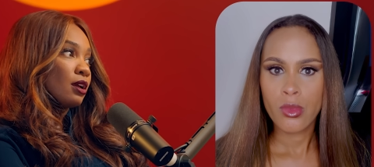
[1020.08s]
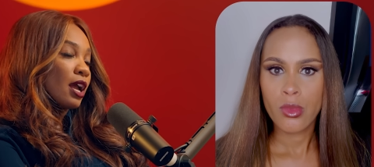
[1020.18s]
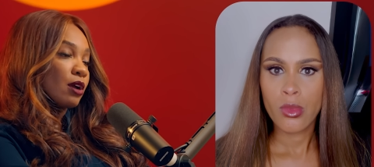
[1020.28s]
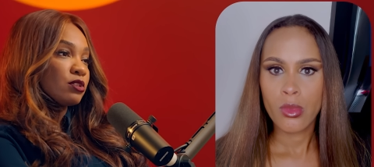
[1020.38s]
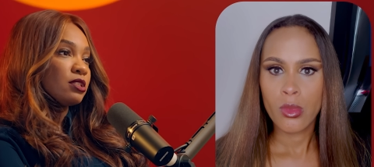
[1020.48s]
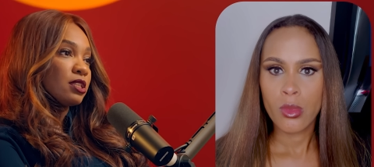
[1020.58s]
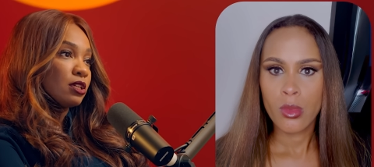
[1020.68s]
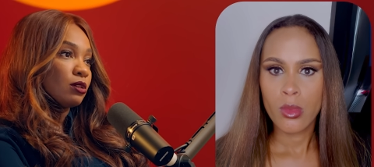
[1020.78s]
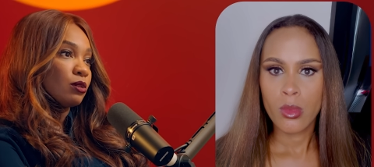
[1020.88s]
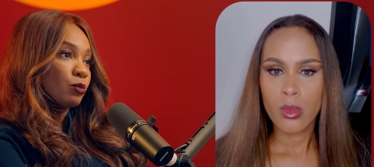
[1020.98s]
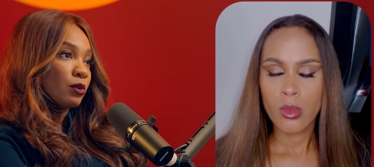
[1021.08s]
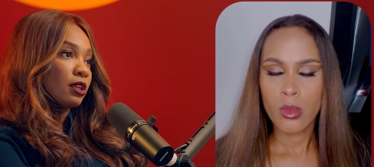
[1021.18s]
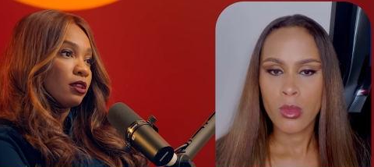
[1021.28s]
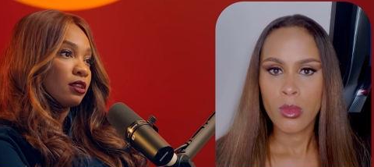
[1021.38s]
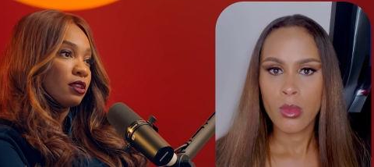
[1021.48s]
Speaker 1: how to deal
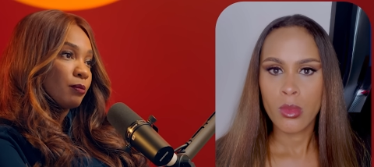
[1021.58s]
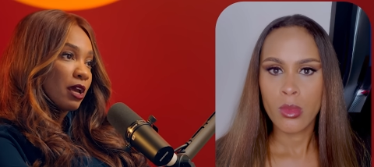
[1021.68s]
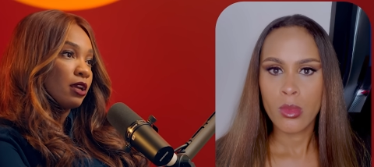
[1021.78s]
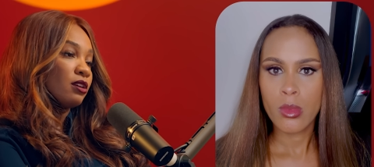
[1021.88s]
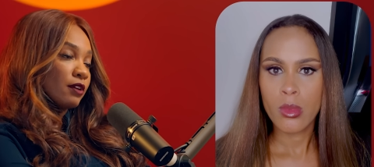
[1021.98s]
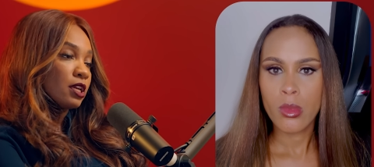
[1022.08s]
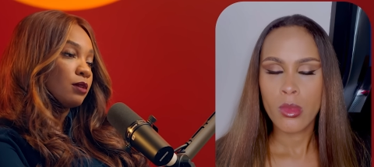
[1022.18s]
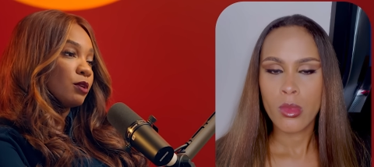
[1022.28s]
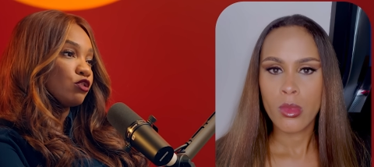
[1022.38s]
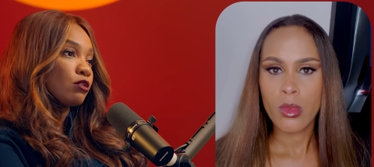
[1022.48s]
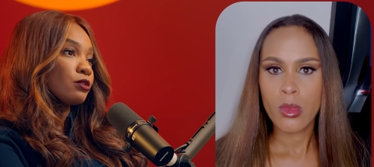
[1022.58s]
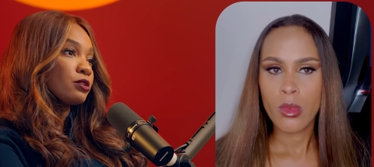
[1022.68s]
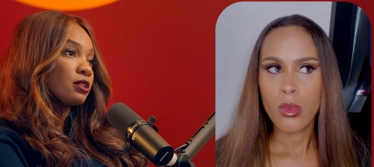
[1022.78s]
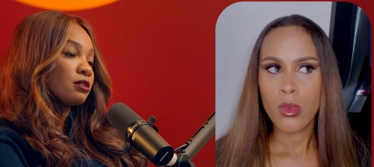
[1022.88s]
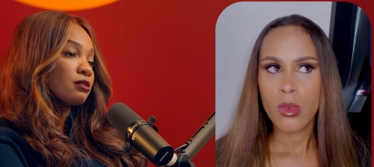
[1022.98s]
with the pain of
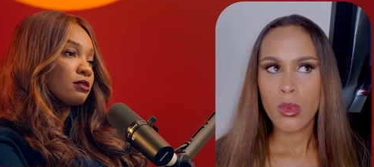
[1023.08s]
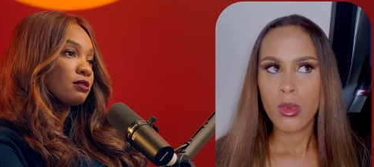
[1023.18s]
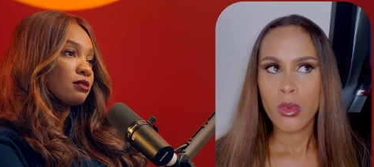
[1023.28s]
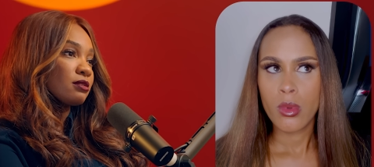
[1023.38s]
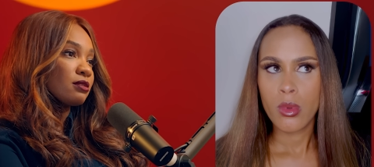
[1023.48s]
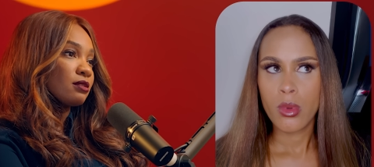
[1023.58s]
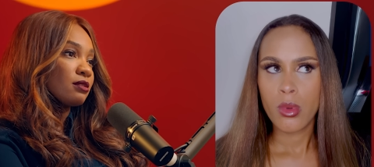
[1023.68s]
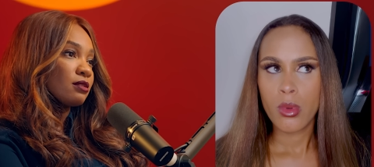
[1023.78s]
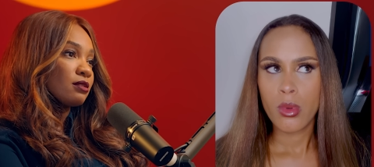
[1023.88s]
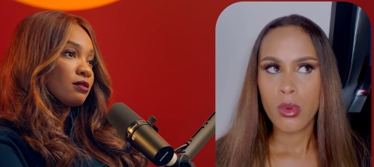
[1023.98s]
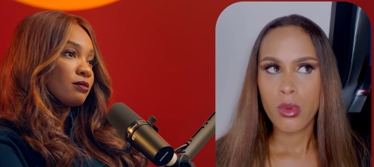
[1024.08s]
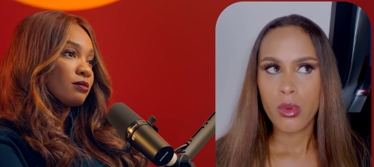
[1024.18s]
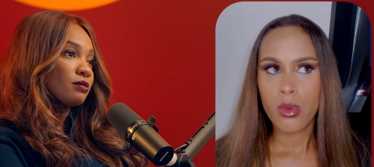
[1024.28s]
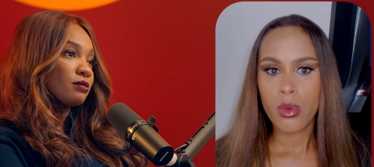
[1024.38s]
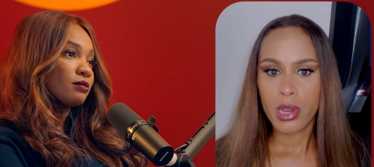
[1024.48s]
endometriosis?
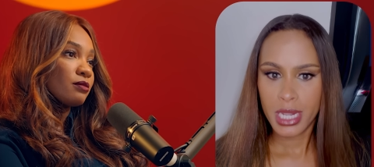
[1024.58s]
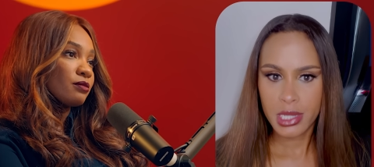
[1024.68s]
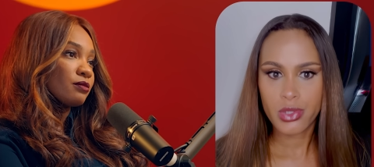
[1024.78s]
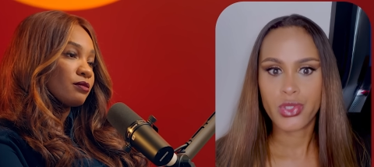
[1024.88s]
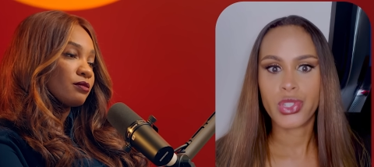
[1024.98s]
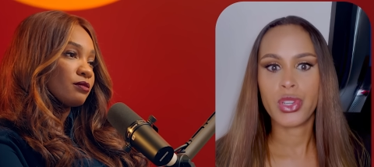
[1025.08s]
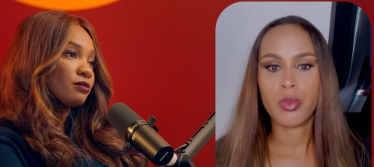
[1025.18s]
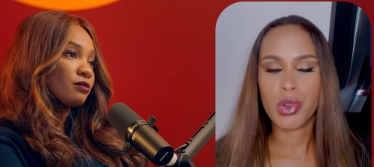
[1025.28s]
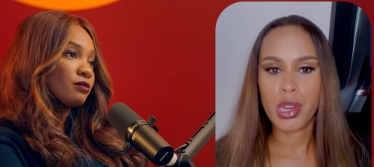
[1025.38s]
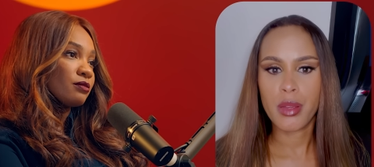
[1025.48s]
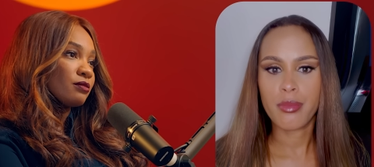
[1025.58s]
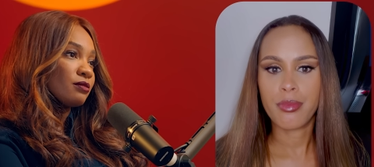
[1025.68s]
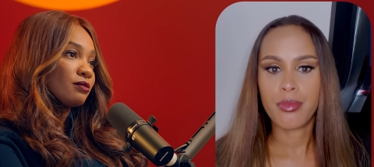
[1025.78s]
Speaker 2: Listen to your body.